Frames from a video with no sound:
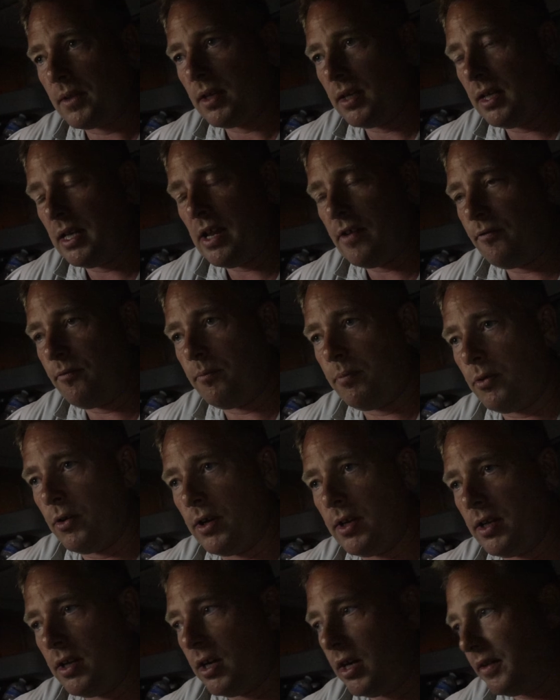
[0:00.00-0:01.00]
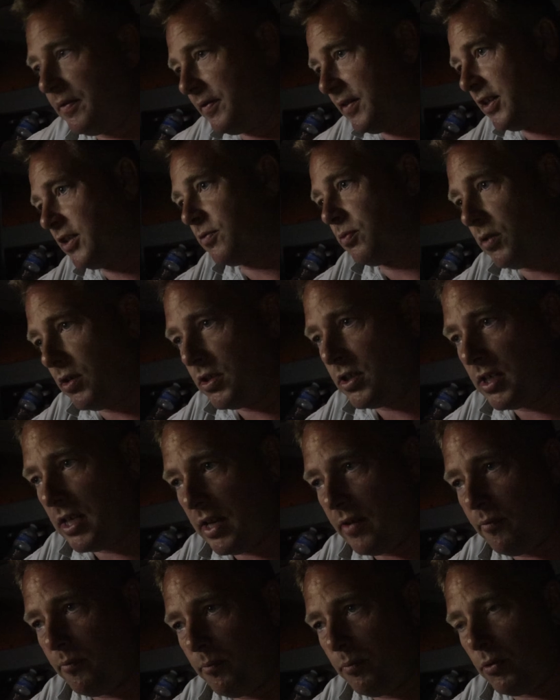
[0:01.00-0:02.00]
11.9, this one's
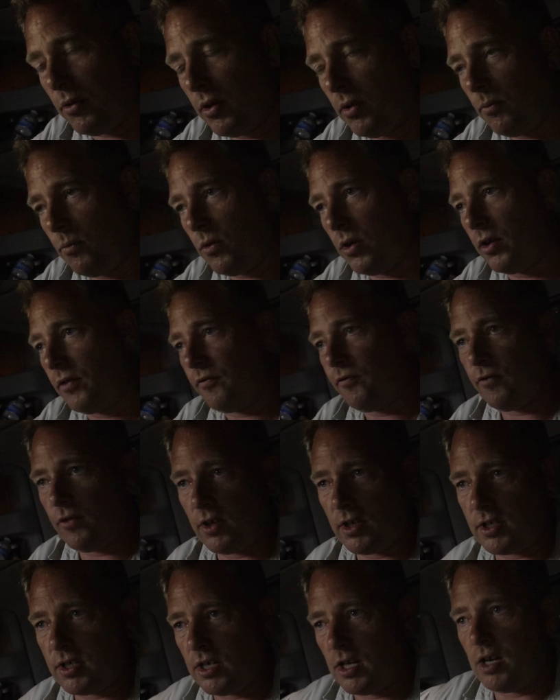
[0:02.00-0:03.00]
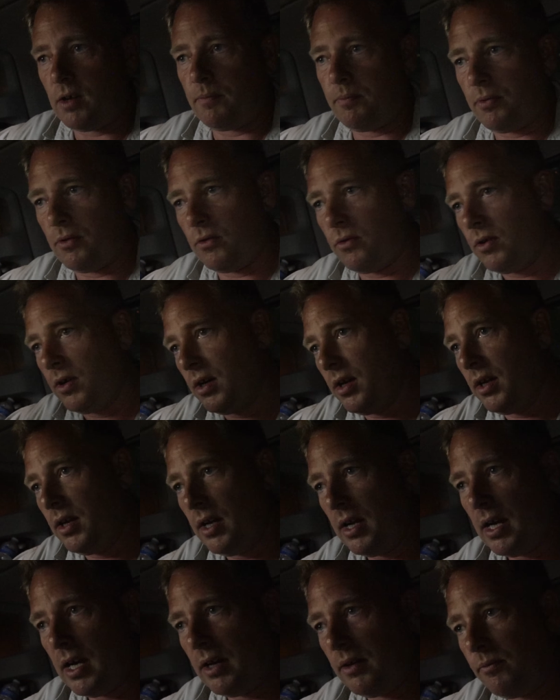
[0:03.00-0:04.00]
11.1 for example,
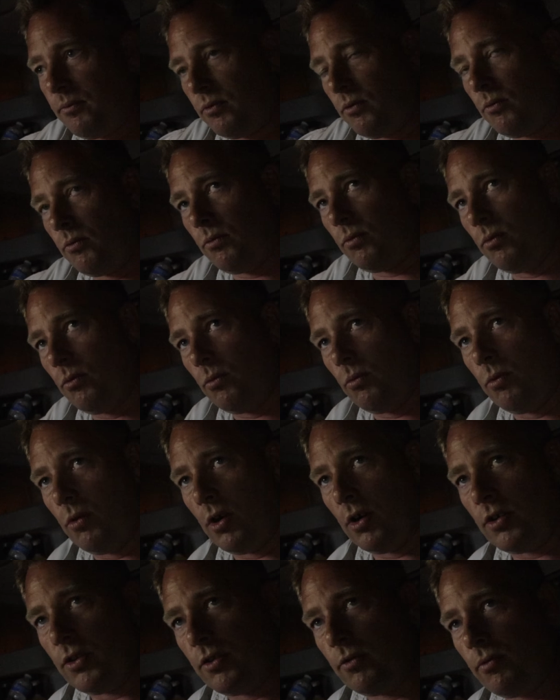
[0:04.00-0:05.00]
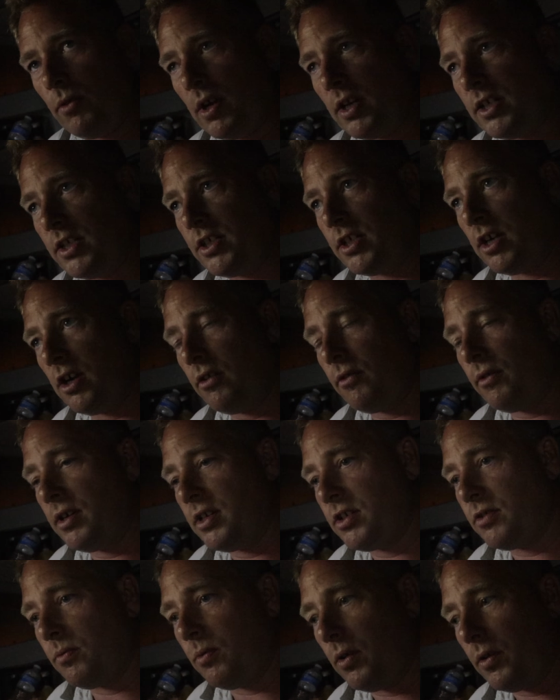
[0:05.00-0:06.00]
and what the ratio
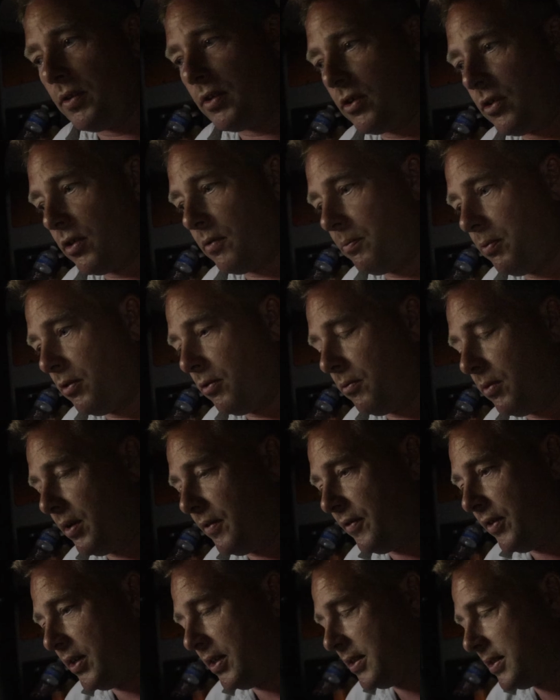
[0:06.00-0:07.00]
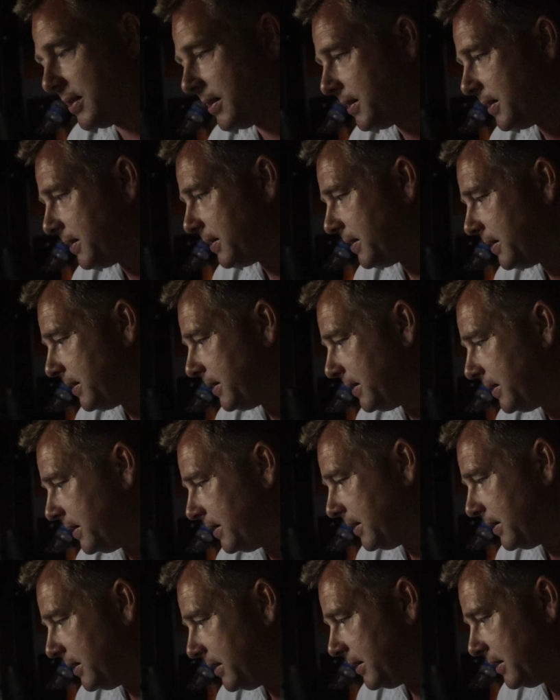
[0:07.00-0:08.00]
is and what they've got to put with it.
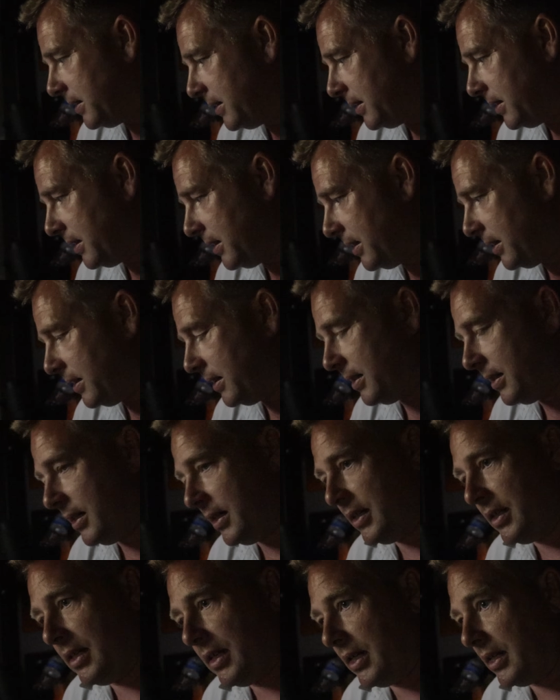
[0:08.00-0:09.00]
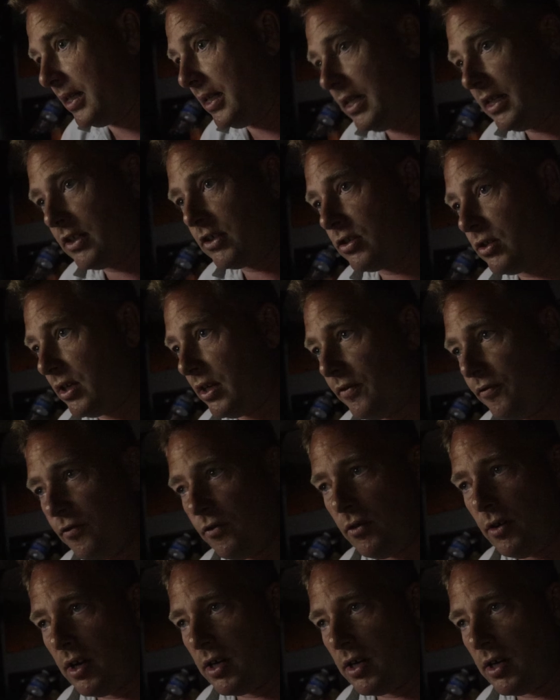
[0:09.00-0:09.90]
And literally for